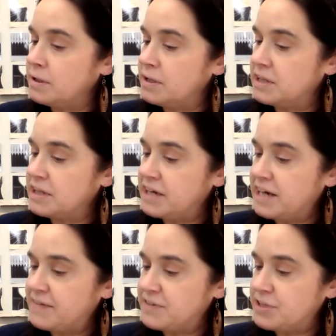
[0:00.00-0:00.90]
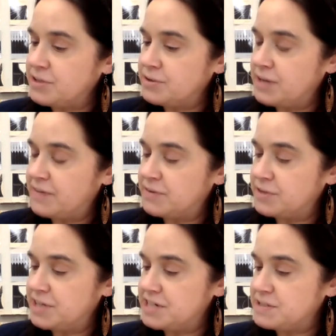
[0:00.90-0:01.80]
In the late afternoon, after
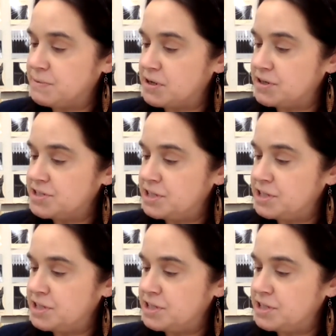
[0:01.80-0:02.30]
a day's march,